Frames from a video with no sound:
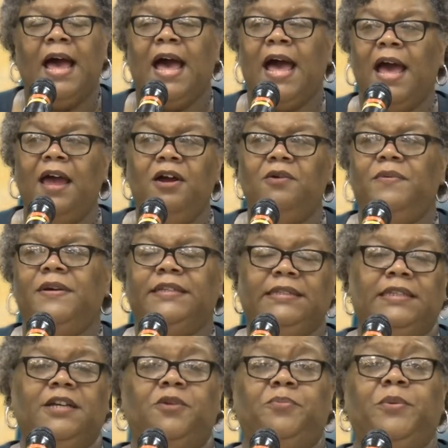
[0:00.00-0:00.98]
I
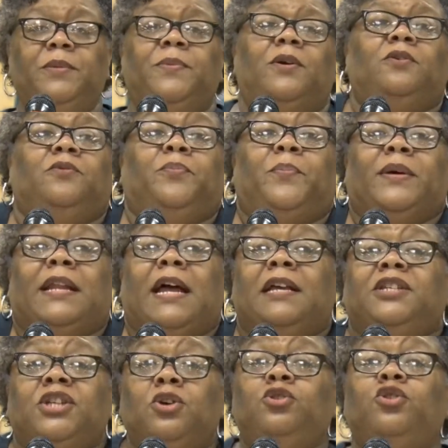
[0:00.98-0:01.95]
always tell people, oh, but I
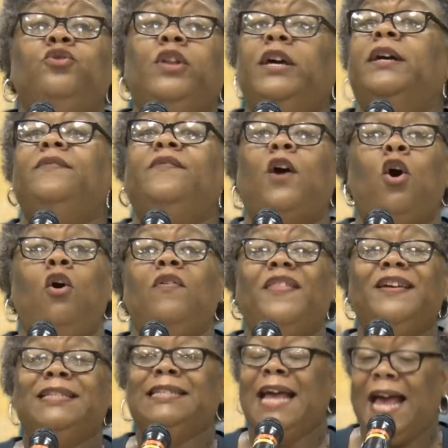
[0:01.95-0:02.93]
show you love all
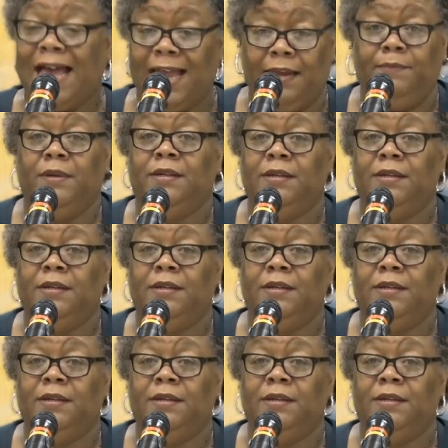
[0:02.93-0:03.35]
the time.